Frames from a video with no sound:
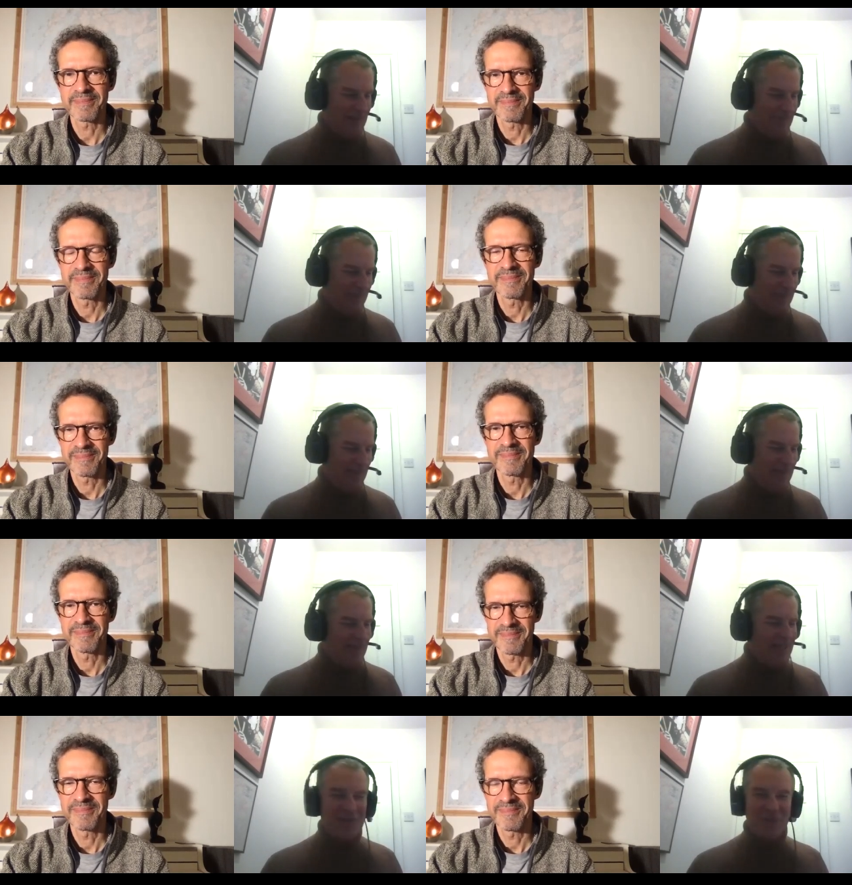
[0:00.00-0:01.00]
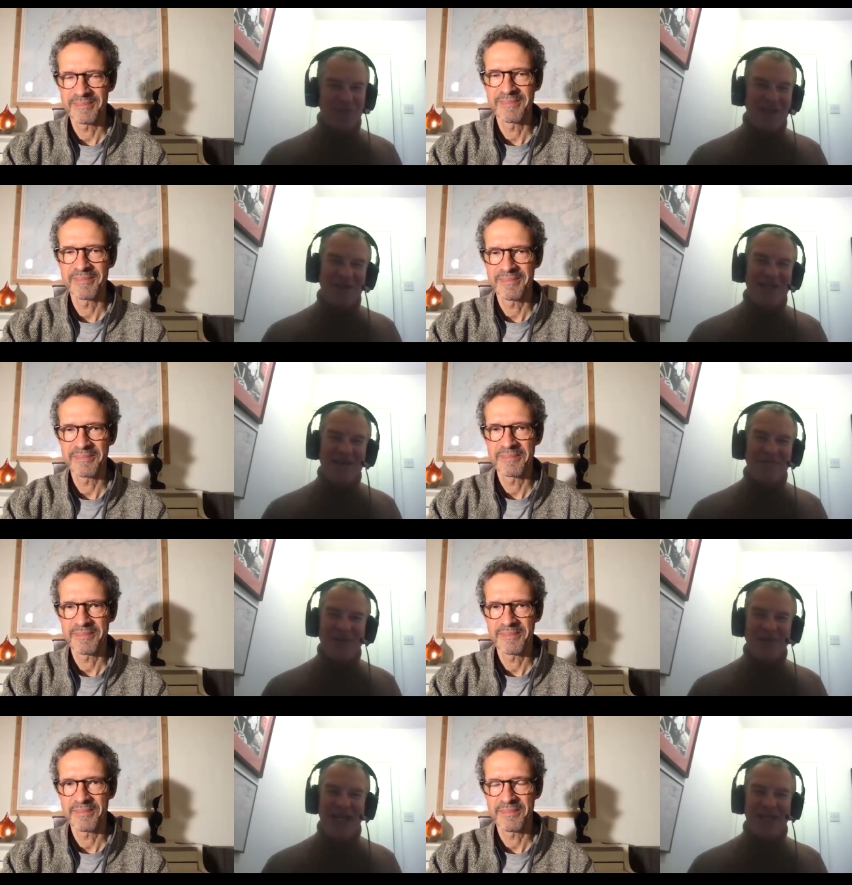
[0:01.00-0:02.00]
Speaker 1: definitely, and also I love
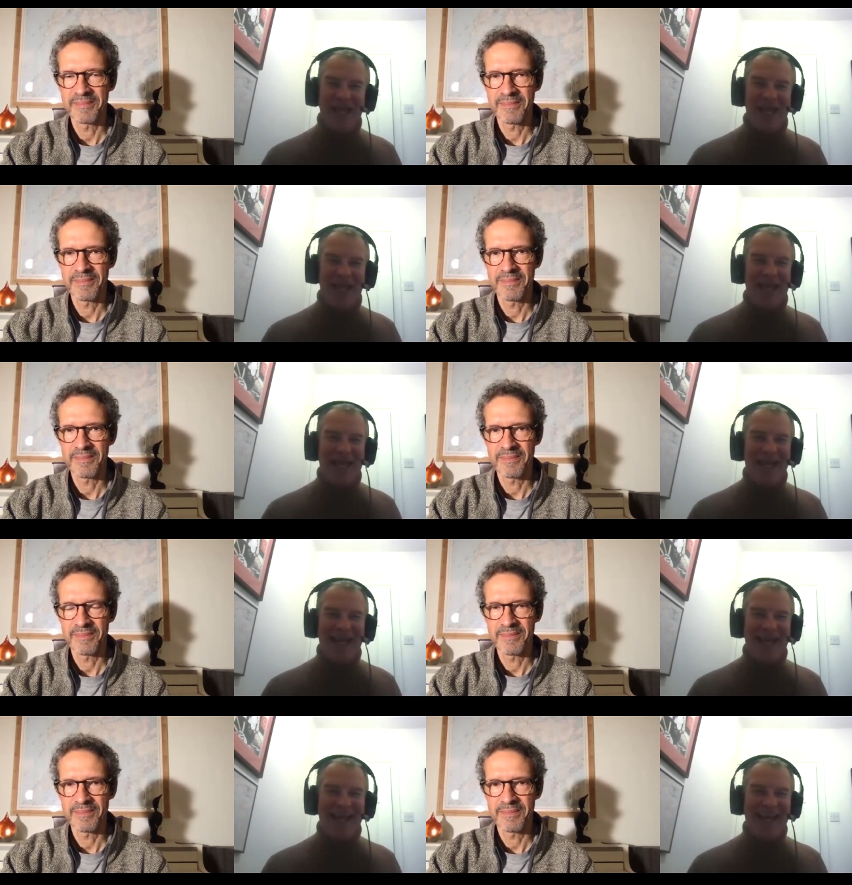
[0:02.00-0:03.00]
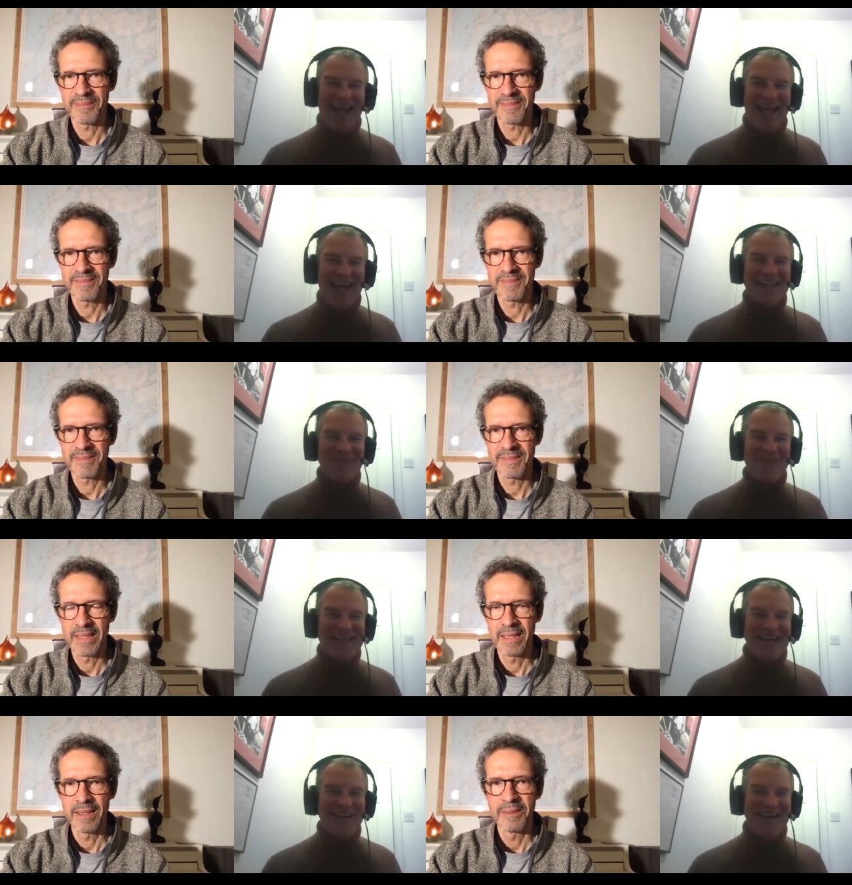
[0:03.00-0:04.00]
your jacket in the
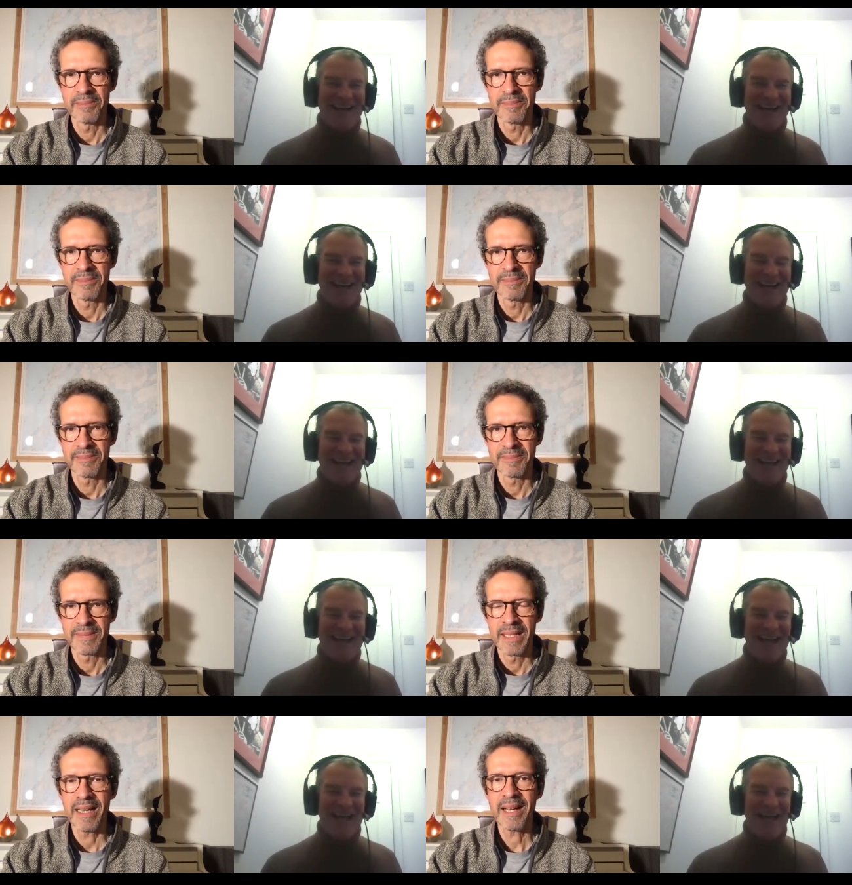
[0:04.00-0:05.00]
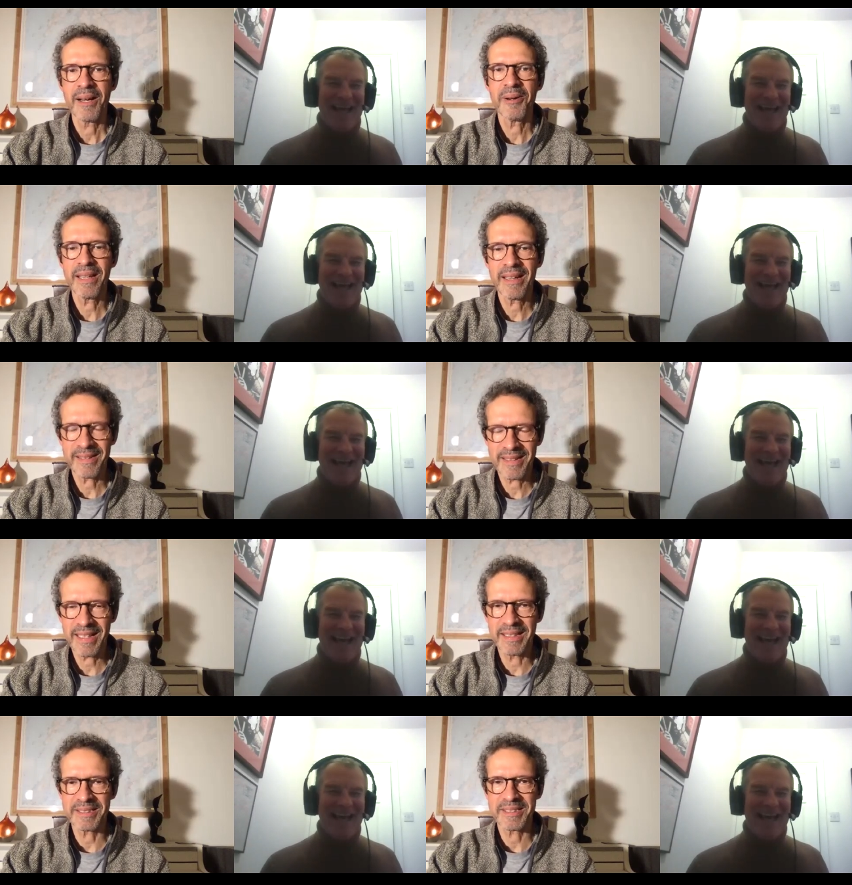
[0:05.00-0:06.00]
video.
Speaker 2: Oh yeah,
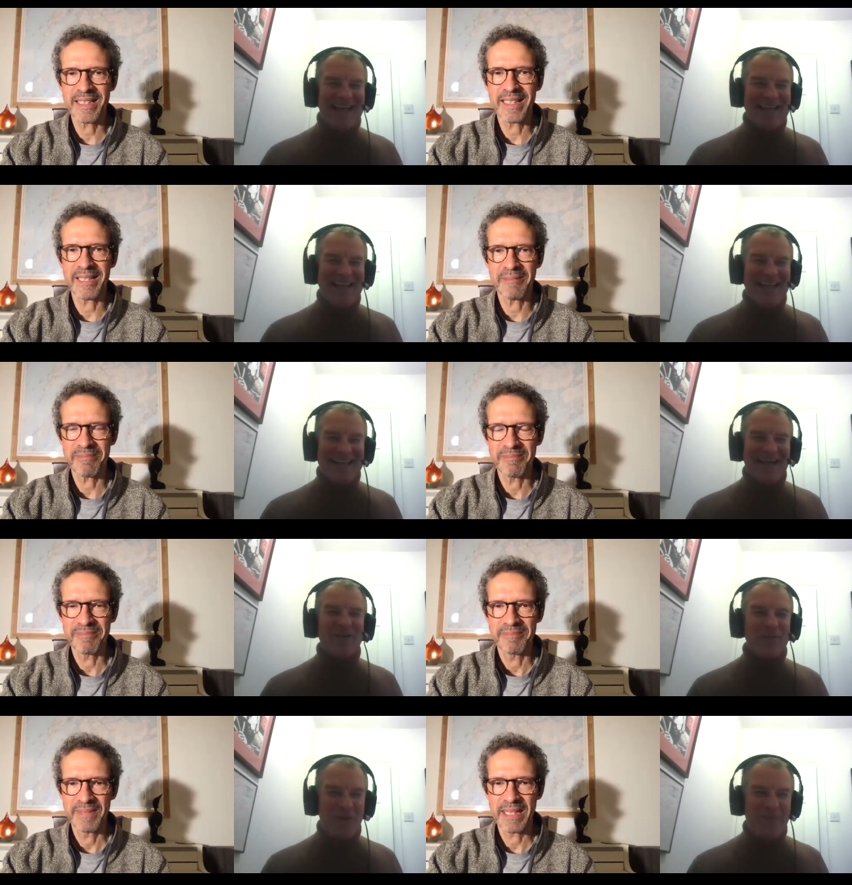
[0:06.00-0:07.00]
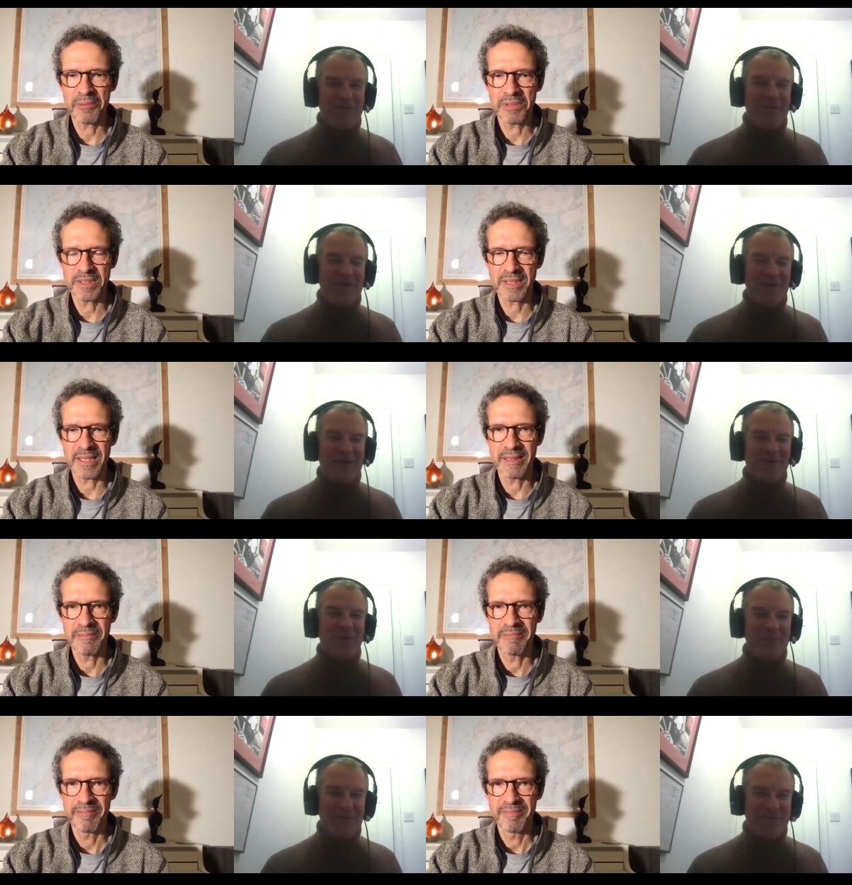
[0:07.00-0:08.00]
thanks. Yeah. I'll swap it for a... Uh, I'll
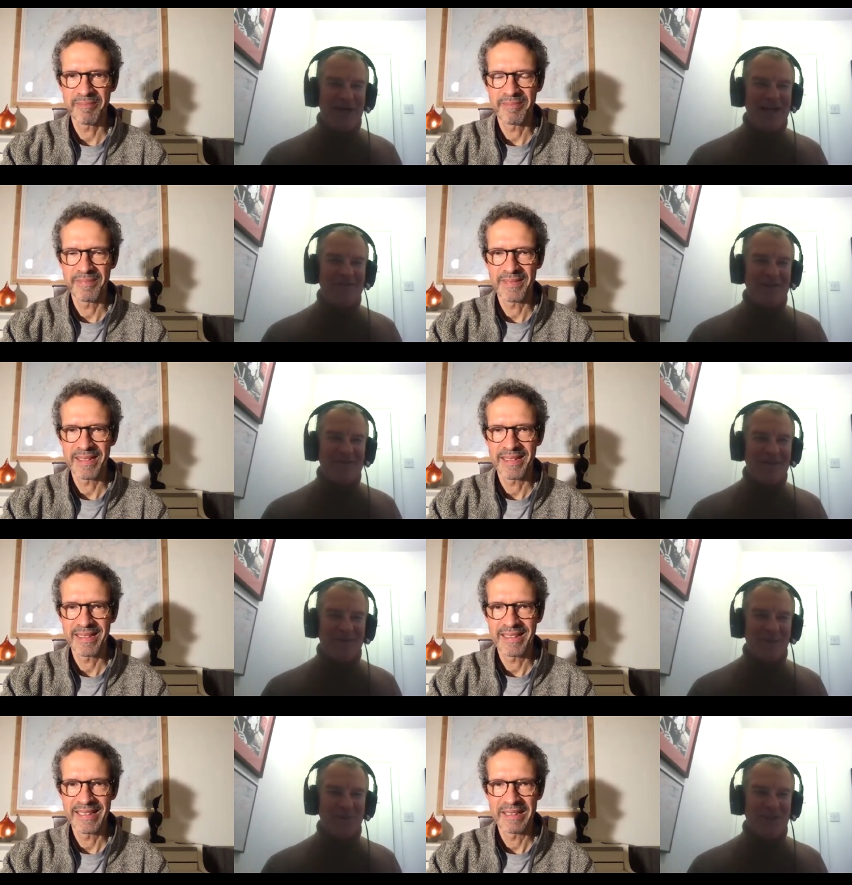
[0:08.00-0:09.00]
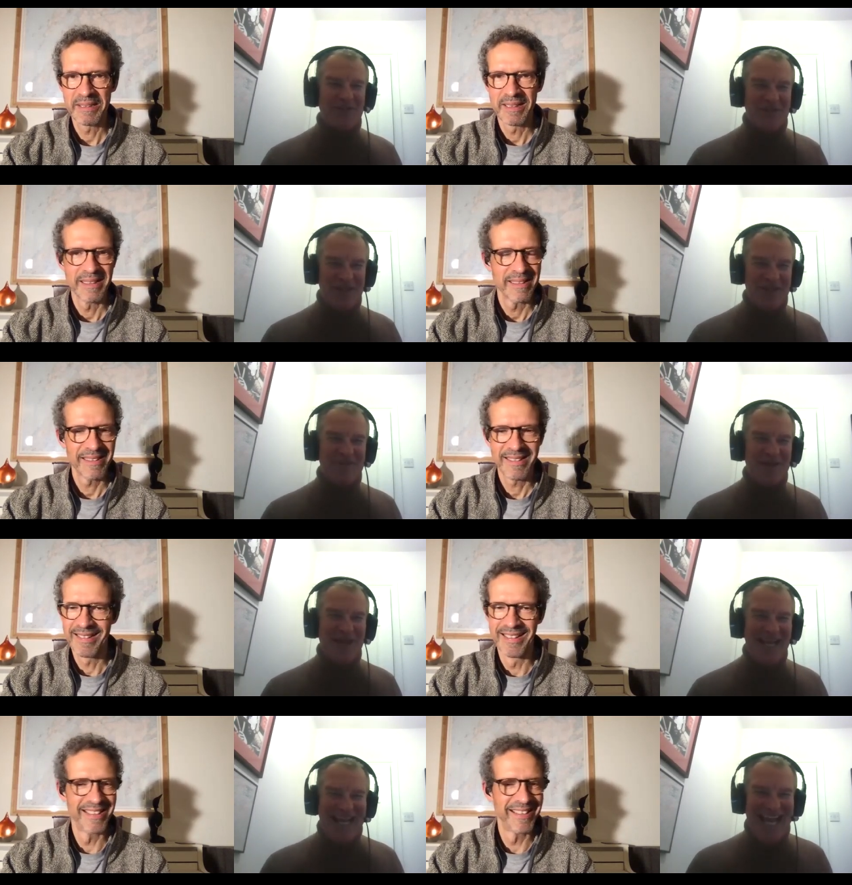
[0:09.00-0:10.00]
Speaker 1: swap it for a Havering Force t-shirt if you like.